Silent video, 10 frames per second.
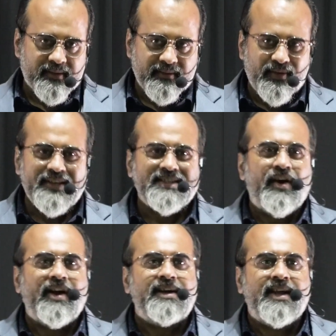What is
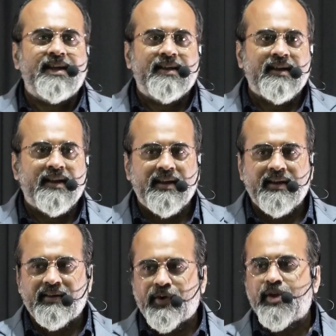loyalty?
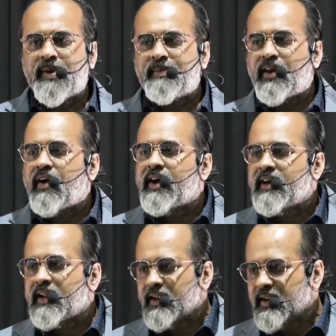What do you mean by
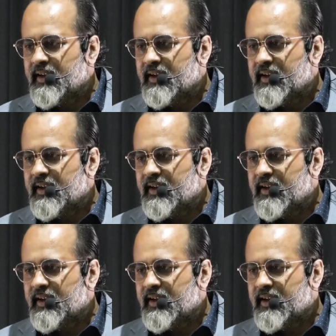loyalty?